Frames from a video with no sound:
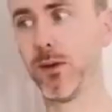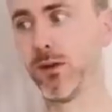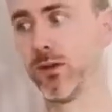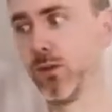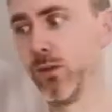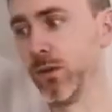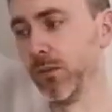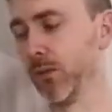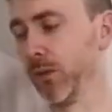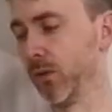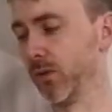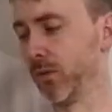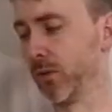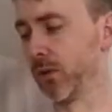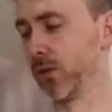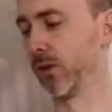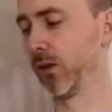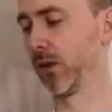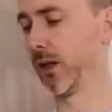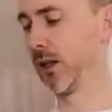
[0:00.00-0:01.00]
you doing the
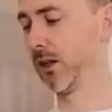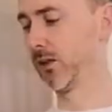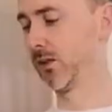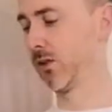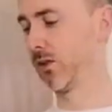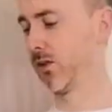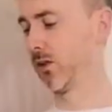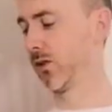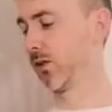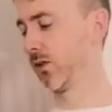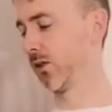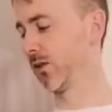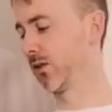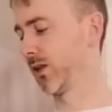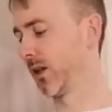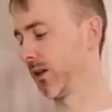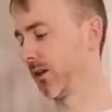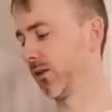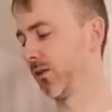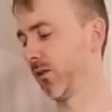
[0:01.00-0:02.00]
movement, okay? So you're just going to
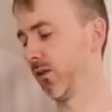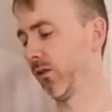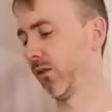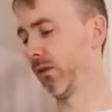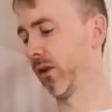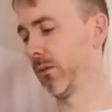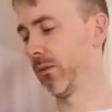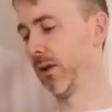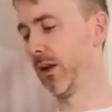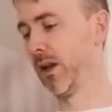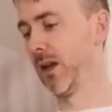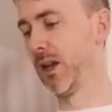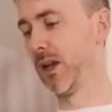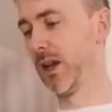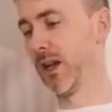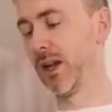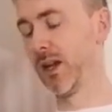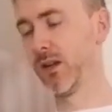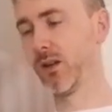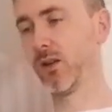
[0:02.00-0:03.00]
stand at the door frame
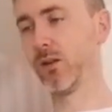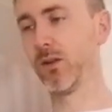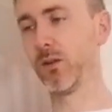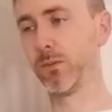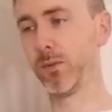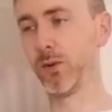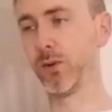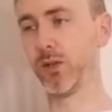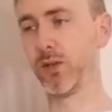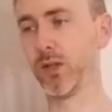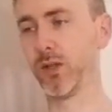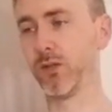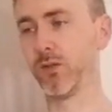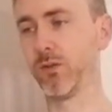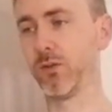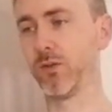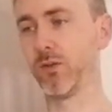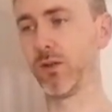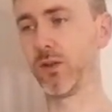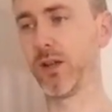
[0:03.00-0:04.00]
and you're going to push
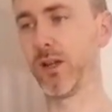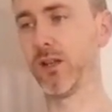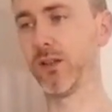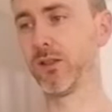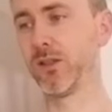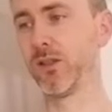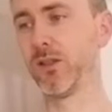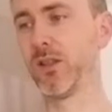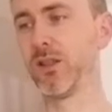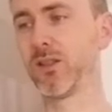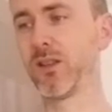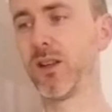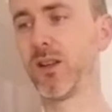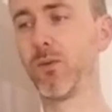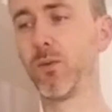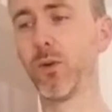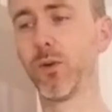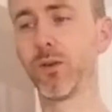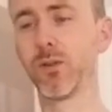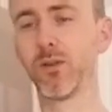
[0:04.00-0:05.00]
into it, okay? So this kind
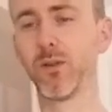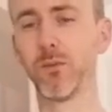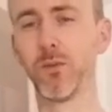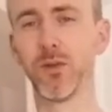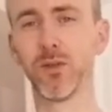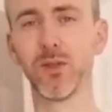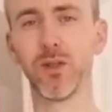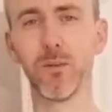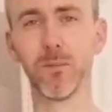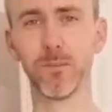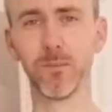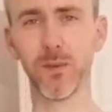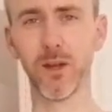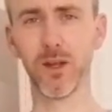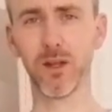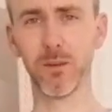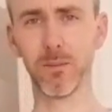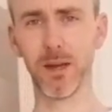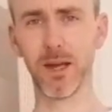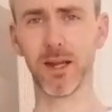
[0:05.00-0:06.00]
of works the muscle
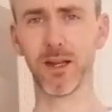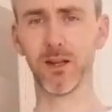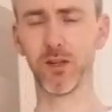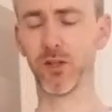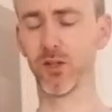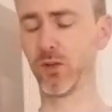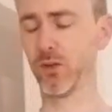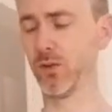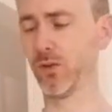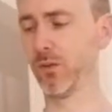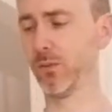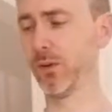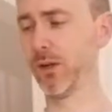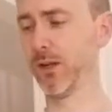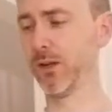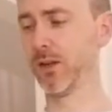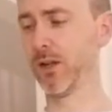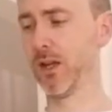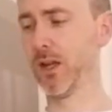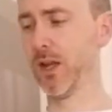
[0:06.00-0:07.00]
on the back of the shoulder
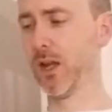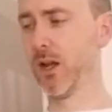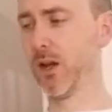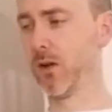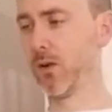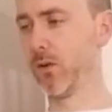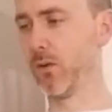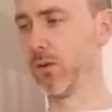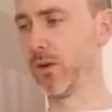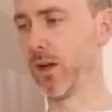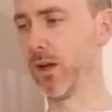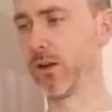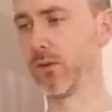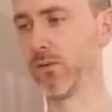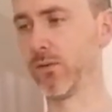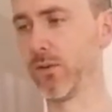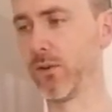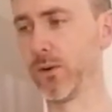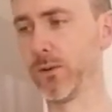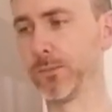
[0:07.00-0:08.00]
blade. Hold
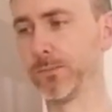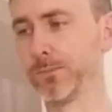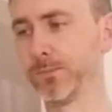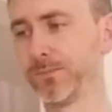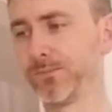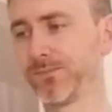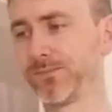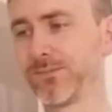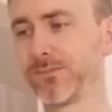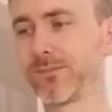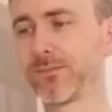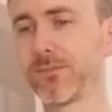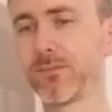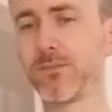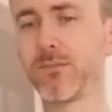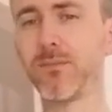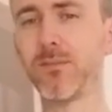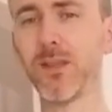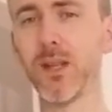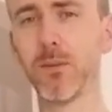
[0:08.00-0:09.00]
that for
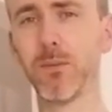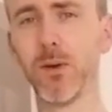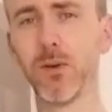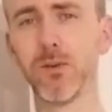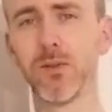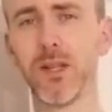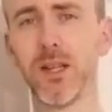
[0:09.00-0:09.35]
about